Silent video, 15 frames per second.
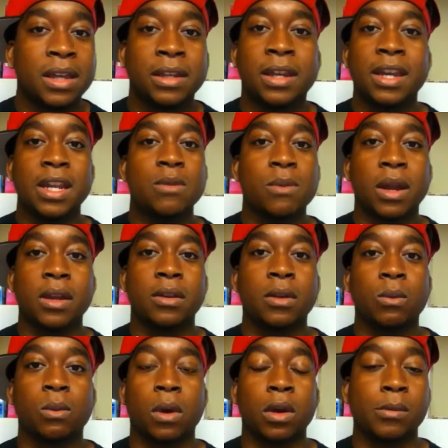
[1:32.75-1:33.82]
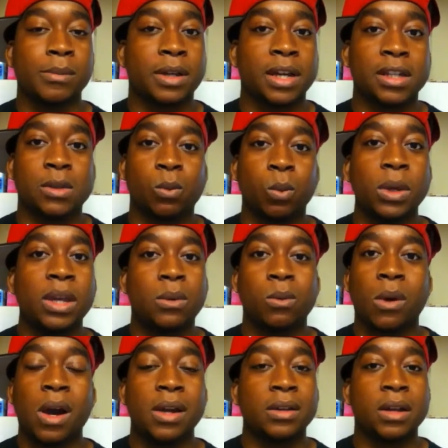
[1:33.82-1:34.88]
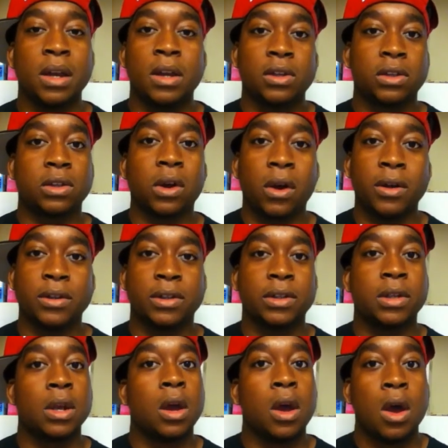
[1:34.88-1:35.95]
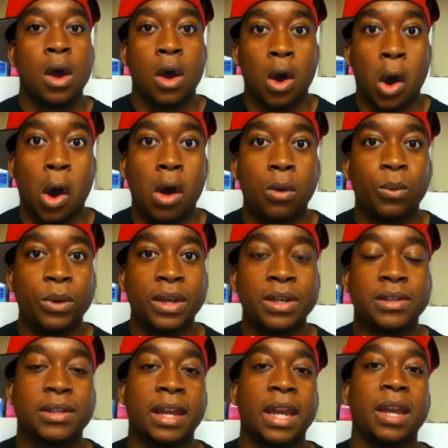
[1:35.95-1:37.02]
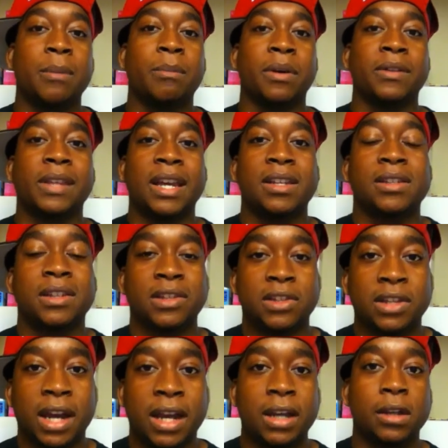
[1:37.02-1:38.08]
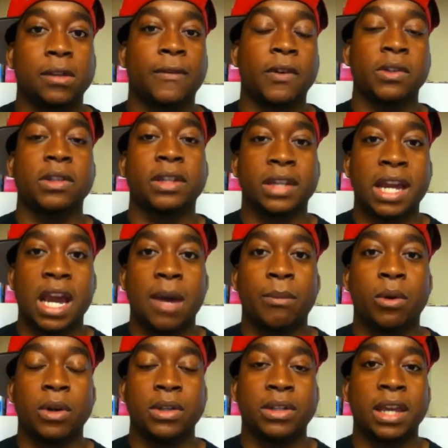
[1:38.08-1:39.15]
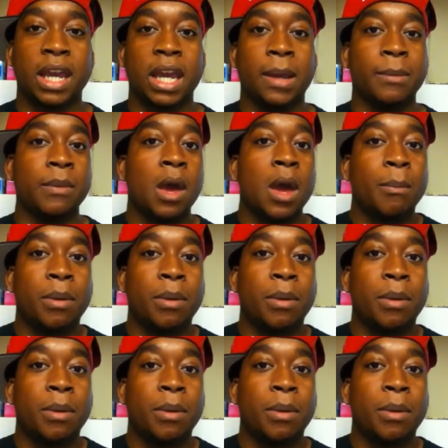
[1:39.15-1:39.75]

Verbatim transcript: getting ready to work because week one starts on Wednesday, but that's the Giants versus the Cowboys game.